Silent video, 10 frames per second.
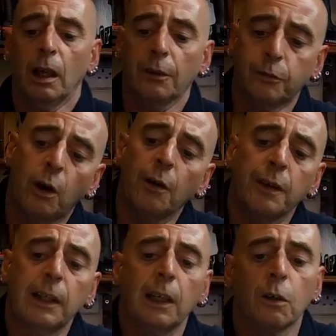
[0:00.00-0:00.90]
So I
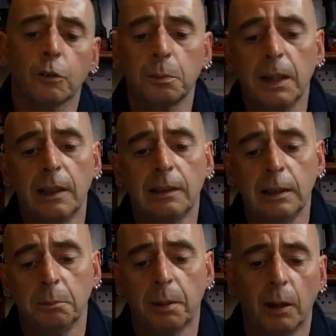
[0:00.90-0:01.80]
think it cost me
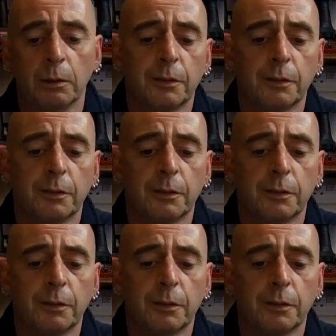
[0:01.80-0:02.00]
£18.